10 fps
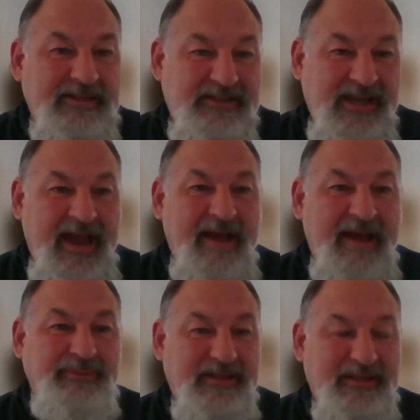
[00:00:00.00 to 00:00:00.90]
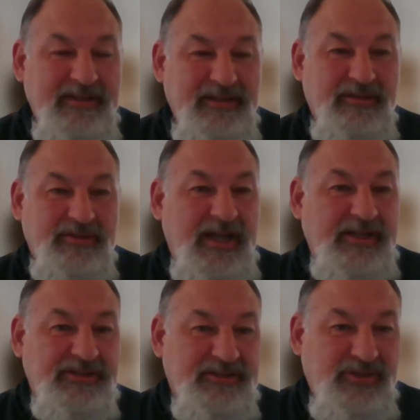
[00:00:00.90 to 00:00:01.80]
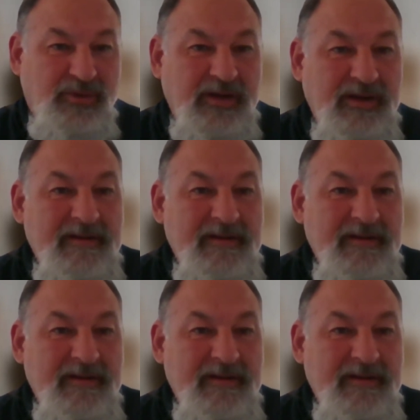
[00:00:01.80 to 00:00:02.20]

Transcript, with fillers: say haptic, you know, touch and so on,